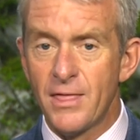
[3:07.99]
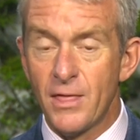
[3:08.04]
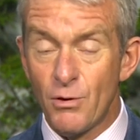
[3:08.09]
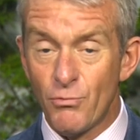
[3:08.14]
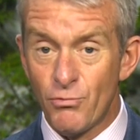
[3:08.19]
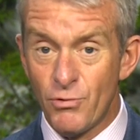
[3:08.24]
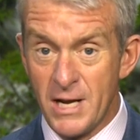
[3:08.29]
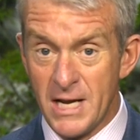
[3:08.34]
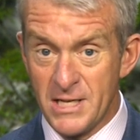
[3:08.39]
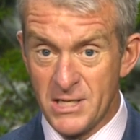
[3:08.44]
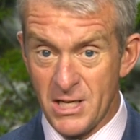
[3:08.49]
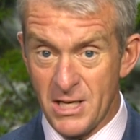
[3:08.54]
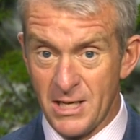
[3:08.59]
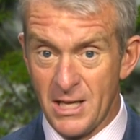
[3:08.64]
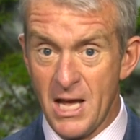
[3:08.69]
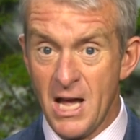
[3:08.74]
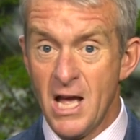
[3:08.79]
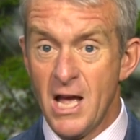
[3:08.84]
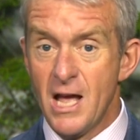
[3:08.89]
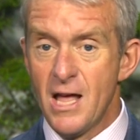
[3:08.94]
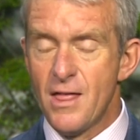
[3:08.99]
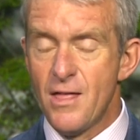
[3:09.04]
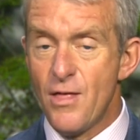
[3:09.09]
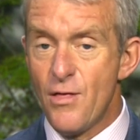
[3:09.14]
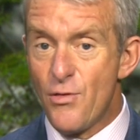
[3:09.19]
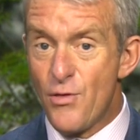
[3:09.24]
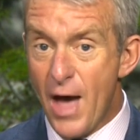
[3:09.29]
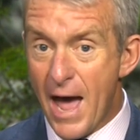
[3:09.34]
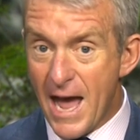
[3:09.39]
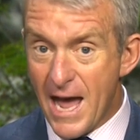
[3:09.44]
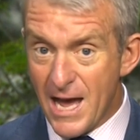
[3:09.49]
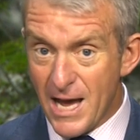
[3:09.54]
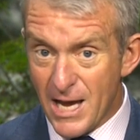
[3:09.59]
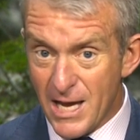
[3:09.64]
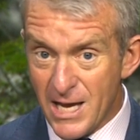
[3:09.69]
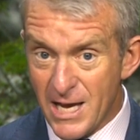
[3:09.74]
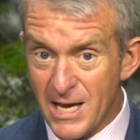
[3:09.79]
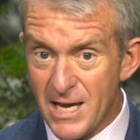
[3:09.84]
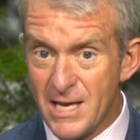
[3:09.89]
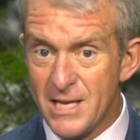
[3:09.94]
And the reason that
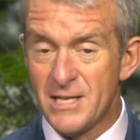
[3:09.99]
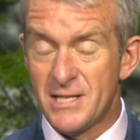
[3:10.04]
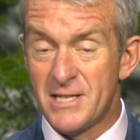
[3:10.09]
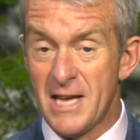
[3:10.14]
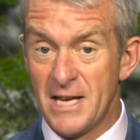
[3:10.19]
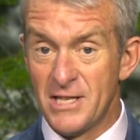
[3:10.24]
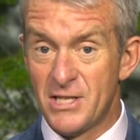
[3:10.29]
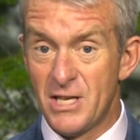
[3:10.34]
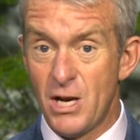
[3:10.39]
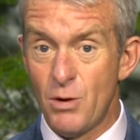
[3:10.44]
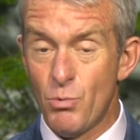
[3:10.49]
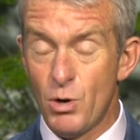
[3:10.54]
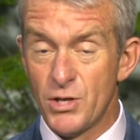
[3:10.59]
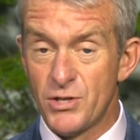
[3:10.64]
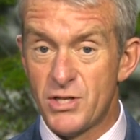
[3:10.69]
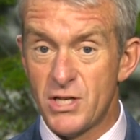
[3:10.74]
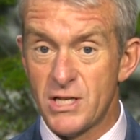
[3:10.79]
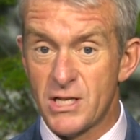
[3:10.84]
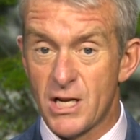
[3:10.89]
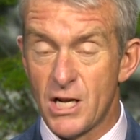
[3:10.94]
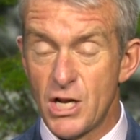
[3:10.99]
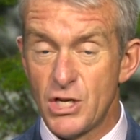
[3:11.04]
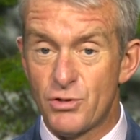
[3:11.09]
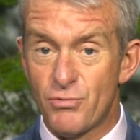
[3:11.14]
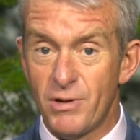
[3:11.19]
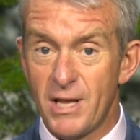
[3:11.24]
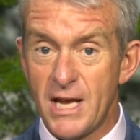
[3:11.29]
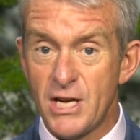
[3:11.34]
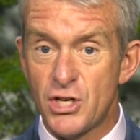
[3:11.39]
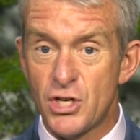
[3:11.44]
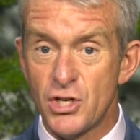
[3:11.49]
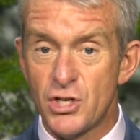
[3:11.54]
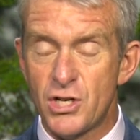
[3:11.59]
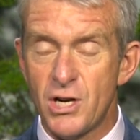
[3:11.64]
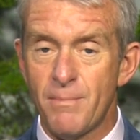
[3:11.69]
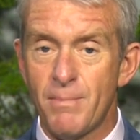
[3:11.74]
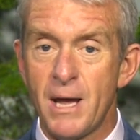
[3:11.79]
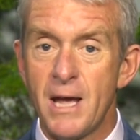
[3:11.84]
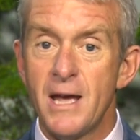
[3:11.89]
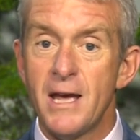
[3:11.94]
he says that he wants this close
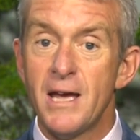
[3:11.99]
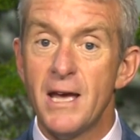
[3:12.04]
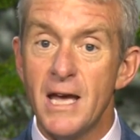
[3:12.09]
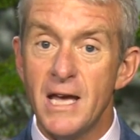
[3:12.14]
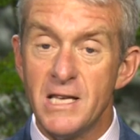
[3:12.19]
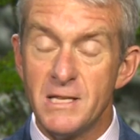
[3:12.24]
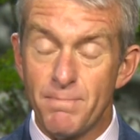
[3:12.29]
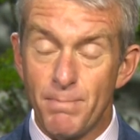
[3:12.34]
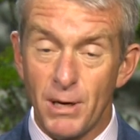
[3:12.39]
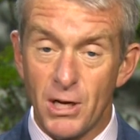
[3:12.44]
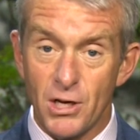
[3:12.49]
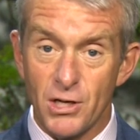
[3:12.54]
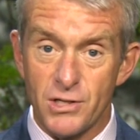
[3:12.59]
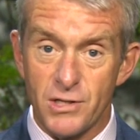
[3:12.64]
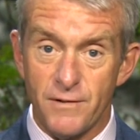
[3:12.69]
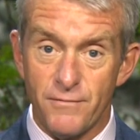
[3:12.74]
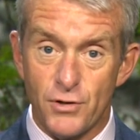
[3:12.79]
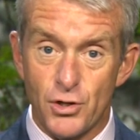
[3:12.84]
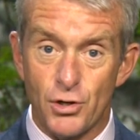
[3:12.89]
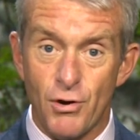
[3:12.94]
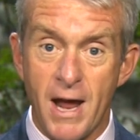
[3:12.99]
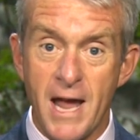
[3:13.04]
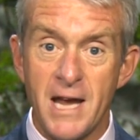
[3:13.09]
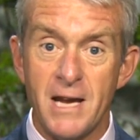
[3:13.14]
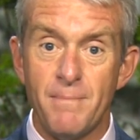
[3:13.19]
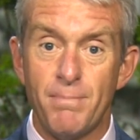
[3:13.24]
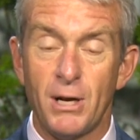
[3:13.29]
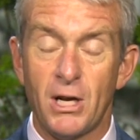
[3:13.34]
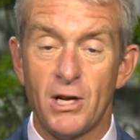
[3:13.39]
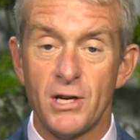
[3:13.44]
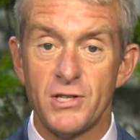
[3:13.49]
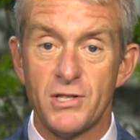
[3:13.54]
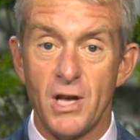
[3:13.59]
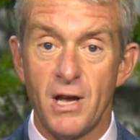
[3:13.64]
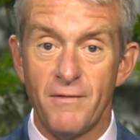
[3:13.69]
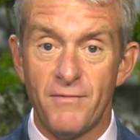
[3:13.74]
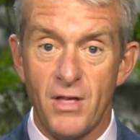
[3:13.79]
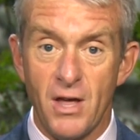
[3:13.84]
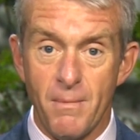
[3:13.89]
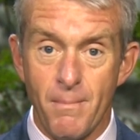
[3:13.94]
relationship is because of trade,
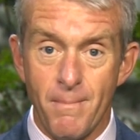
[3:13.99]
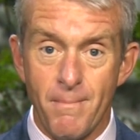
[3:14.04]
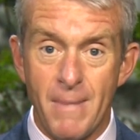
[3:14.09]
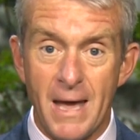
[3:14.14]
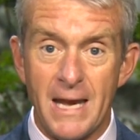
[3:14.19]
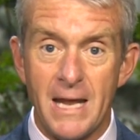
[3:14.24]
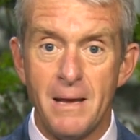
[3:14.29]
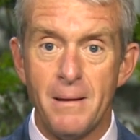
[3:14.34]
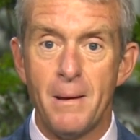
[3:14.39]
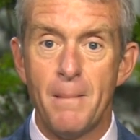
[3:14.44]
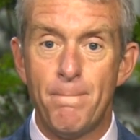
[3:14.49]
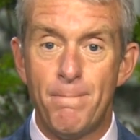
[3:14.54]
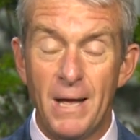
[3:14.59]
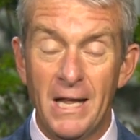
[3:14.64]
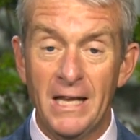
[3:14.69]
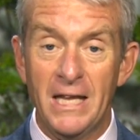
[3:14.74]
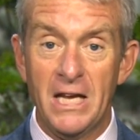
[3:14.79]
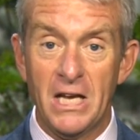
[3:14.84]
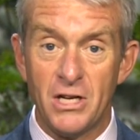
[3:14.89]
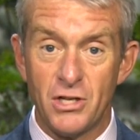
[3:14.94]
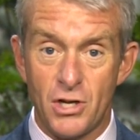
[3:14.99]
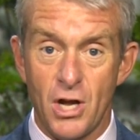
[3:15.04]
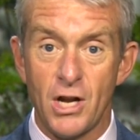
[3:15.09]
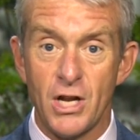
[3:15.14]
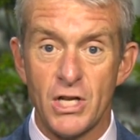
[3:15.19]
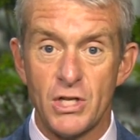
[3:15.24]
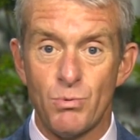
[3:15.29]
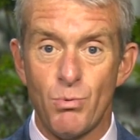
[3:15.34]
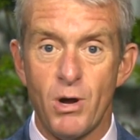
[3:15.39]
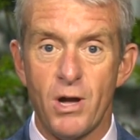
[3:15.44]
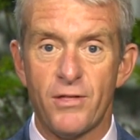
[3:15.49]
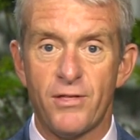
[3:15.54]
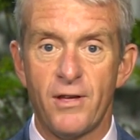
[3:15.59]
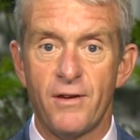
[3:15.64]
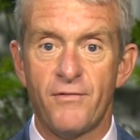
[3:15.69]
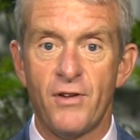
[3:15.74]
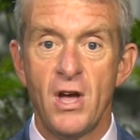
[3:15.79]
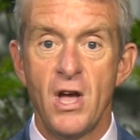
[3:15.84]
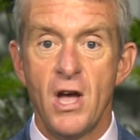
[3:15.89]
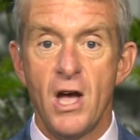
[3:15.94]
because of the many billion dollars
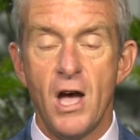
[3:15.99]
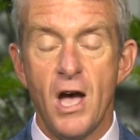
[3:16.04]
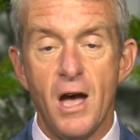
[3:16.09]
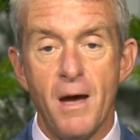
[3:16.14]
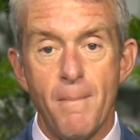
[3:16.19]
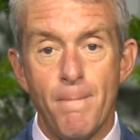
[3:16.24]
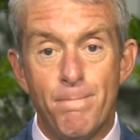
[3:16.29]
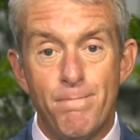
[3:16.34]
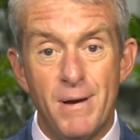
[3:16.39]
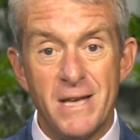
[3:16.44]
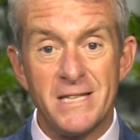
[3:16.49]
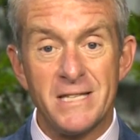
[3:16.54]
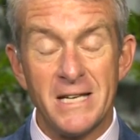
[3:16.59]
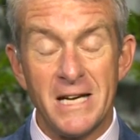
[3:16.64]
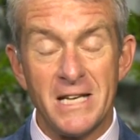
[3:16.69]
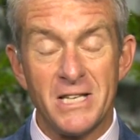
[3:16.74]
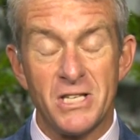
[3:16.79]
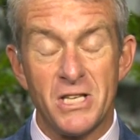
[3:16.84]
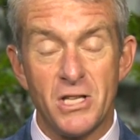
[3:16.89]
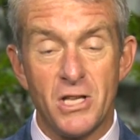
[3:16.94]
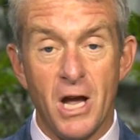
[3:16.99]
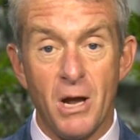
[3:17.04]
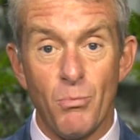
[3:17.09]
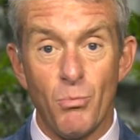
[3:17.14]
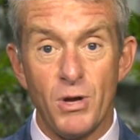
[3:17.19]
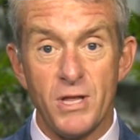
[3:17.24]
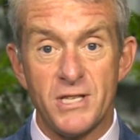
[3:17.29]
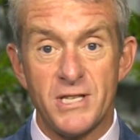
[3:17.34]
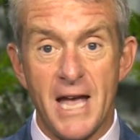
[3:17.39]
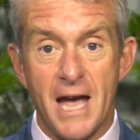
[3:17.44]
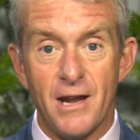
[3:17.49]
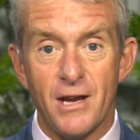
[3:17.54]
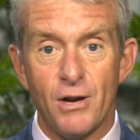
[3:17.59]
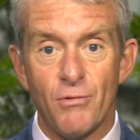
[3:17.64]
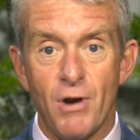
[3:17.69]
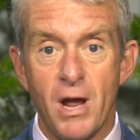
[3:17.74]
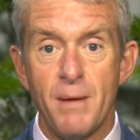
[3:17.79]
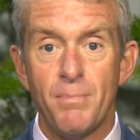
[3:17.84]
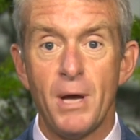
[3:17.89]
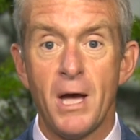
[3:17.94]
worth of uh, business done with
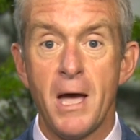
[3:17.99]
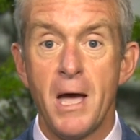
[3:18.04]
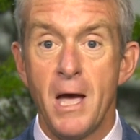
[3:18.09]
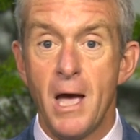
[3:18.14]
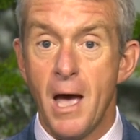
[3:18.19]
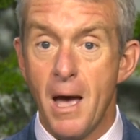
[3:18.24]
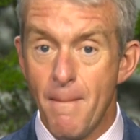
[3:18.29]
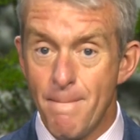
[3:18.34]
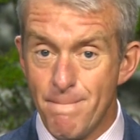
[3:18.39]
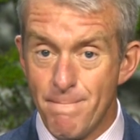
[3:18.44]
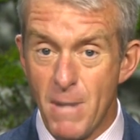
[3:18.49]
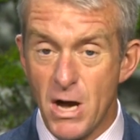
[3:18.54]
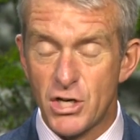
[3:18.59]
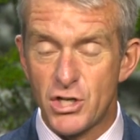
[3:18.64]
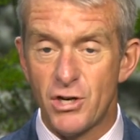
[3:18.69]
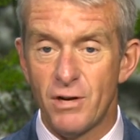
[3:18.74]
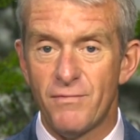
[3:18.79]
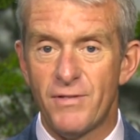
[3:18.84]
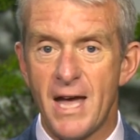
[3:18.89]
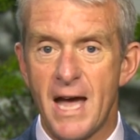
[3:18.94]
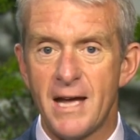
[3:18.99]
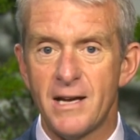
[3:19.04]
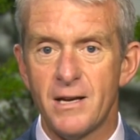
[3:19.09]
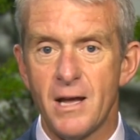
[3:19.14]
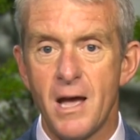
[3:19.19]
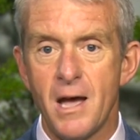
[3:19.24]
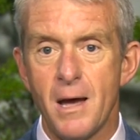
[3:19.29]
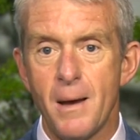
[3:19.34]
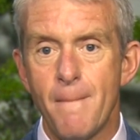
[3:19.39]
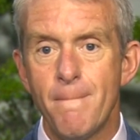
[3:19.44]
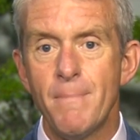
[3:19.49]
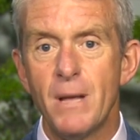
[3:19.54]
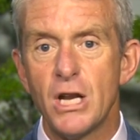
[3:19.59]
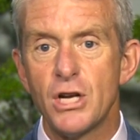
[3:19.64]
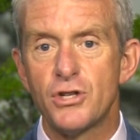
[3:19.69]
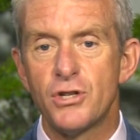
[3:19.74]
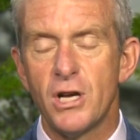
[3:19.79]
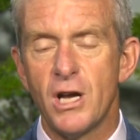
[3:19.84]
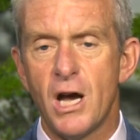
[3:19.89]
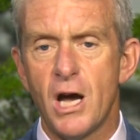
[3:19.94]
Saudi Arabia, and much of that uh,
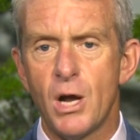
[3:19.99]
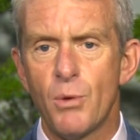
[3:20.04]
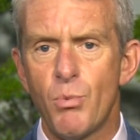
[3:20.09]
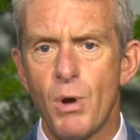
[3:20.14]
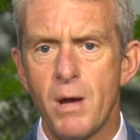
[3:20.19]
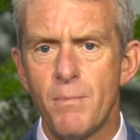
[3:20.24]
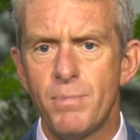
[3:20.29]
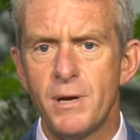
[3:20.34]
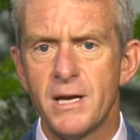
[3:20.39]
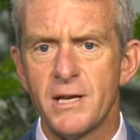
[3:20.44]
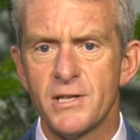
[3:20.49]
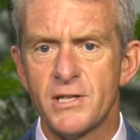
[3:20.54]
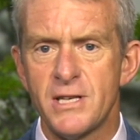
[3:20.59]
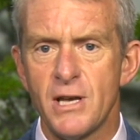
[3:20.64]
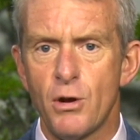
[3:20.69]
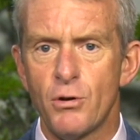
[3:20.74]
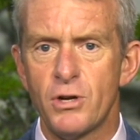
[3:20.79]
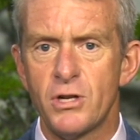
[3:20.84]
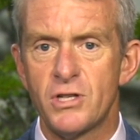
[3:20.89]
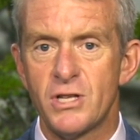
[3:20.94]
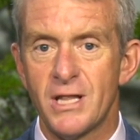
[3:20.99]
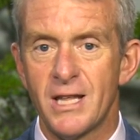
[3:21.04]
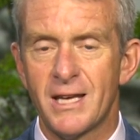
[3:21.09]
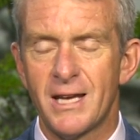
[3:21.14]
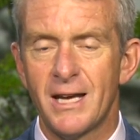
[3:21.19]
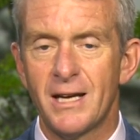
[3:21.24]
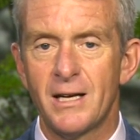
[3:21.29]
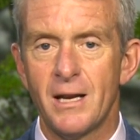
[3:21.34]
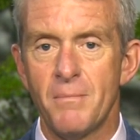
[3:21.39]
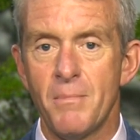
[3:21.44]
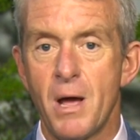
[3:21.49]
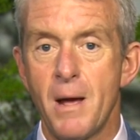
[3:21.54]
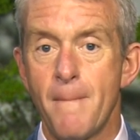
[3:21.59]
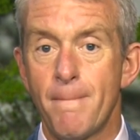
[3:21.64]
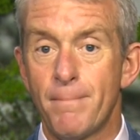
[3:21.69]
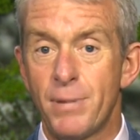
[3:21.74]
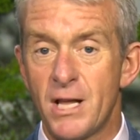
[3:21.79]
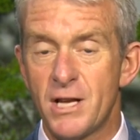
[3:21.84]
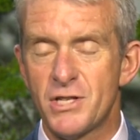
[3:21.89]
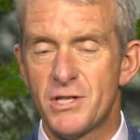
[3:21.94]
military hardware being sold to the kingdom
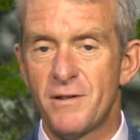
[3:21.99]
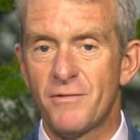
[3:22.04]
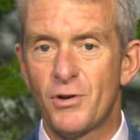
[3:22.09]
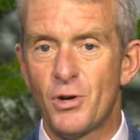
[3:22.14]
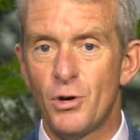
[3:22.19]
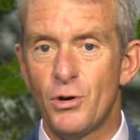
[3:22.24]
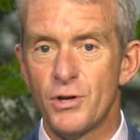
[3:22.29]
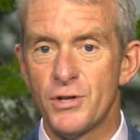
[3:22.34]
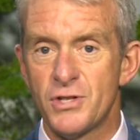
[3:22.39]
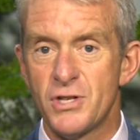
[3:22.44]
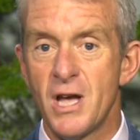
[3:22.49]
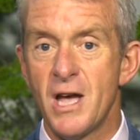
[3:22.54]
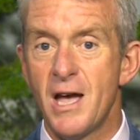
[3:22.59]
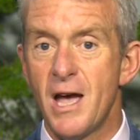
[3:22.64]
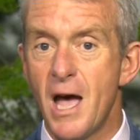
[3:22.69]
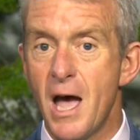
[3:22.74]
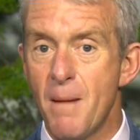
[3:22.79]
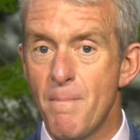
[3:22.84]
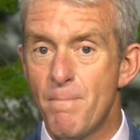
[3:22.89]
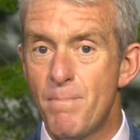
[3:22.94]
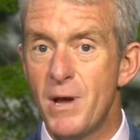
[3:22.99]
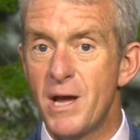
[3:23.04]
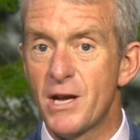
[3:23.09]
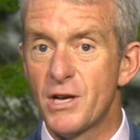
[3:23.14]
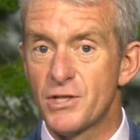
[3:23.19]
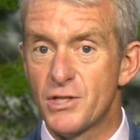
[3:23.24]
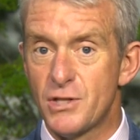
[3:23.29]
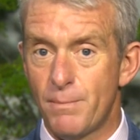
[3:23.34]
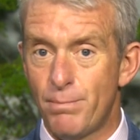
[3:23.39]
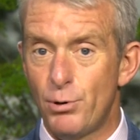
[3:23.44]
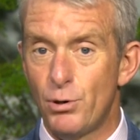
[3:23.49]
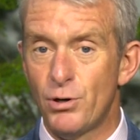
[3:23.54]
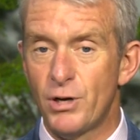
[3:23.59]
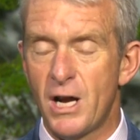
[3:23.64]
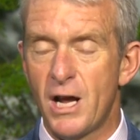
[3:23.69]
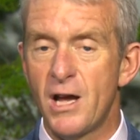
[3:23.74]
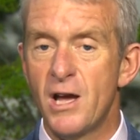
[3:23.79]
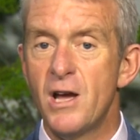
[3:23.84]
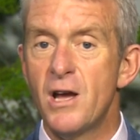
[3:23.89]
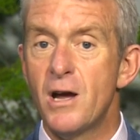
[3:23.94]
plus, of course, um, being a
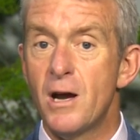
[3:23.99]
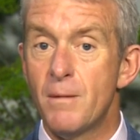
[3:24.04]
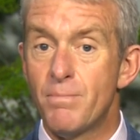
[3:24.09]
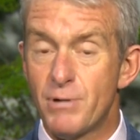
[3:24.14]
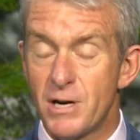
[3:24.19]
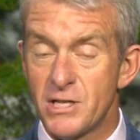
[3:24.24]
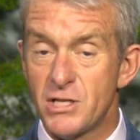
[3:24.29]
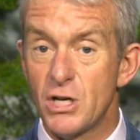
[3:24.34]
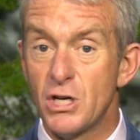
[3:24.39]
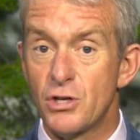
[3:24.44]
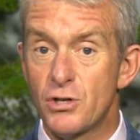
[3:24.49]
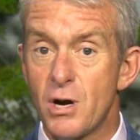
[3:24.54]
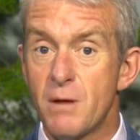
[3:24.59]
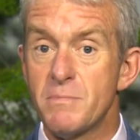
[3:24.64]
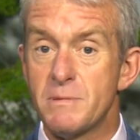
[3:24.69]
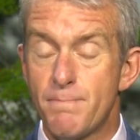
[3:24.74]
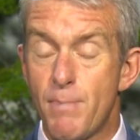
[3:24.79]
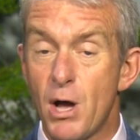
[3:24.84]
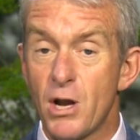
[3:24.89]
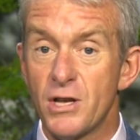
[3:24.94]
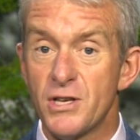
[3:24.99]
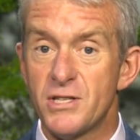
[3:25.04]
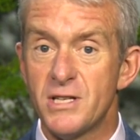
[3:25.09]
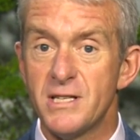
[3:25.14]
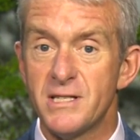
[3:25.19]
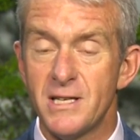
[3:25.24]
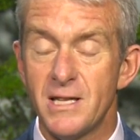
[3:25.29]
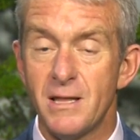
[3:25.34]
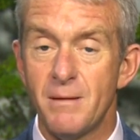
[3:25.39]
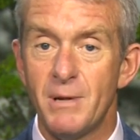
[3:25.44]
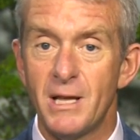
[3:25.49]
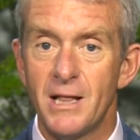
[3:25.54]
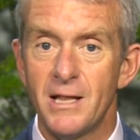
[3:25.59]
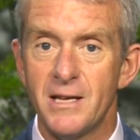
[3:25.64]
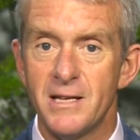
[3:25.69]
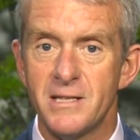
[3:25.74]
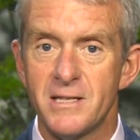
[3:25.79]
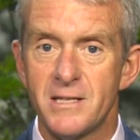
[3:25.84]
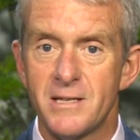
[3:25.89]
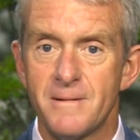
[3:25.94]
supporter of President Trump's policies in the
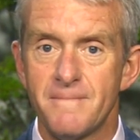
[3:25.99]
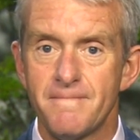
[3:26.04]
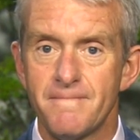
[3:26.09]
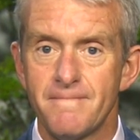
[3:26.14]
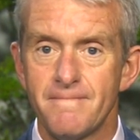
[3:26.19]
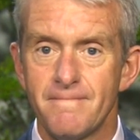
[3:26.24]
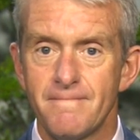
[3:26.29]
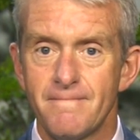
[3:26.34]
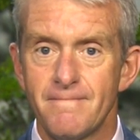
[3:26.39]
Middle East.